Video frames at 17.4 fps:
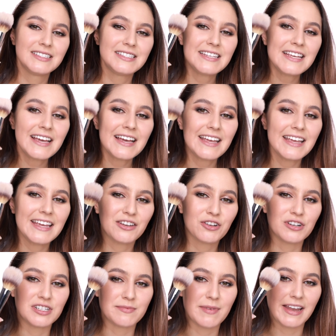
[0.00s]
Dear
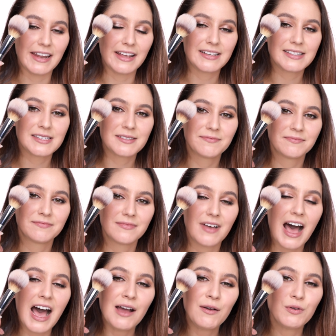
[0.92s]
IT Cosmetics,
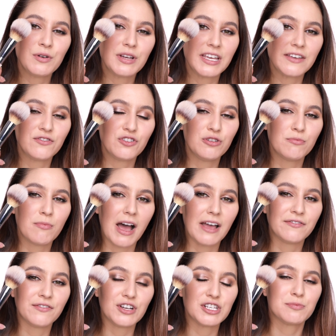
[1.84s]
I will give you
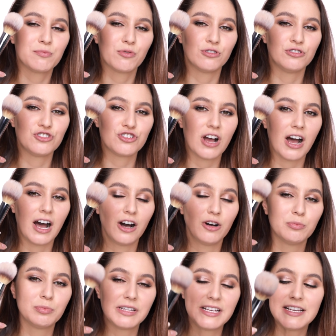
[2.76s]
my firstborn
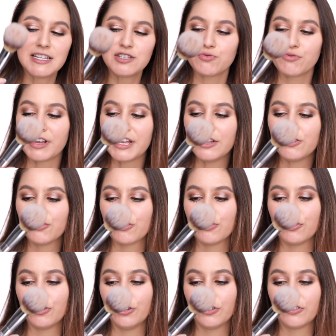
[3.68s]
child. Please
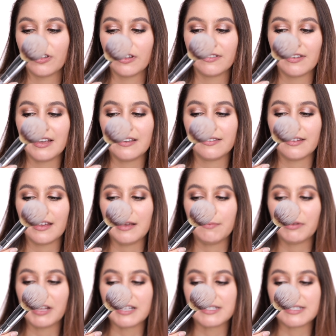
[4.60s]
reintroduce the
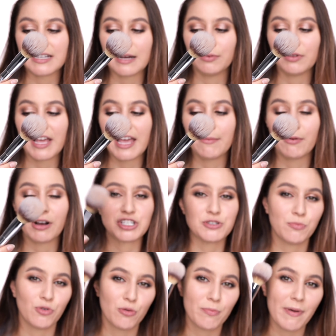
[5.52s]
CC Plus Double
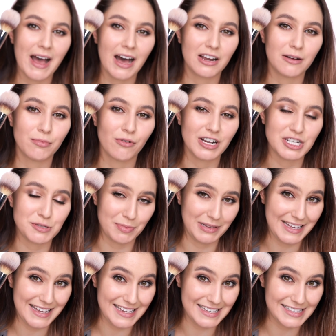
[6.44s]
Airbrush Ball Powder brush,
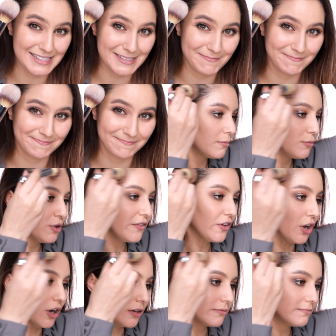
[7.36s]
please.
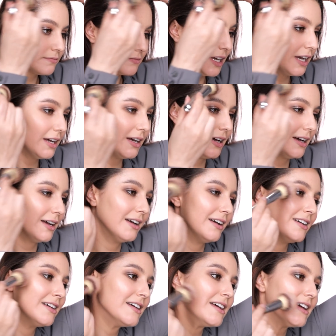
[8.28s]
Moving on.
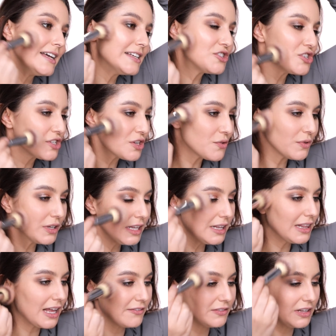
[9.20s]
It's just a
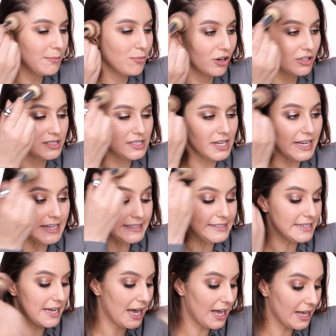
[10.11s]
really lovely bronzer.
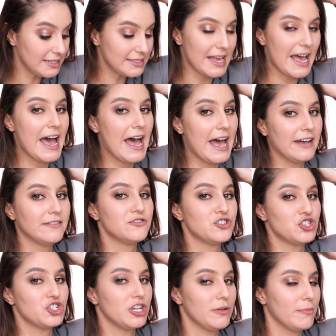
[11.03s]
It does have
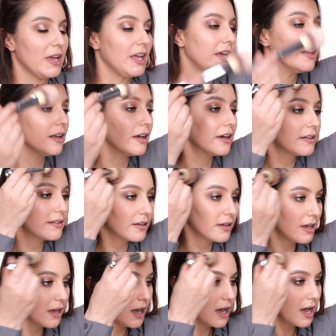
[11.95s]
shimmer in it.
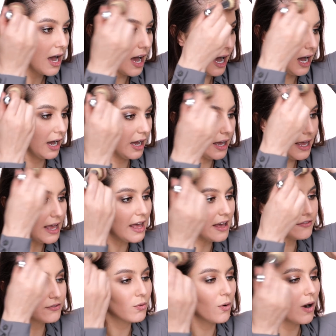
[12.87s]

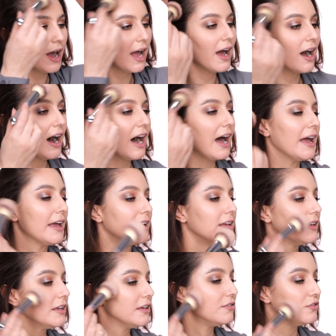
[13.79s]
FYI,
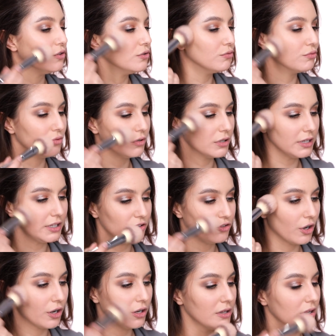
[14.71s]
if you really
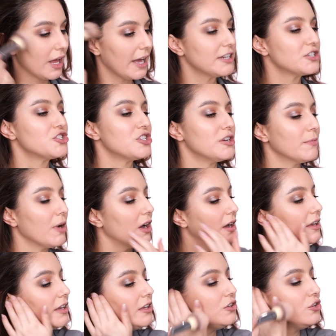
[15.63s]
don't like
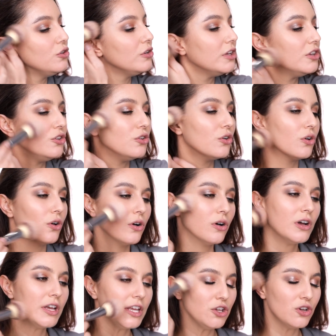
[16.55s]
shimmer in
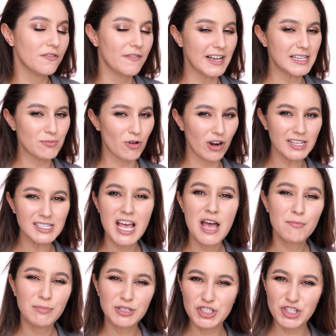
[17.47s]
your face products.
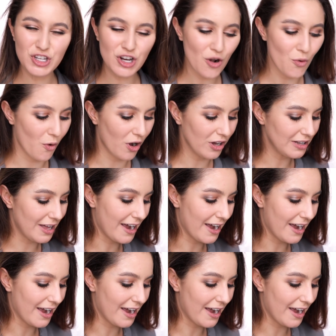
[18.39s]
But do you know what?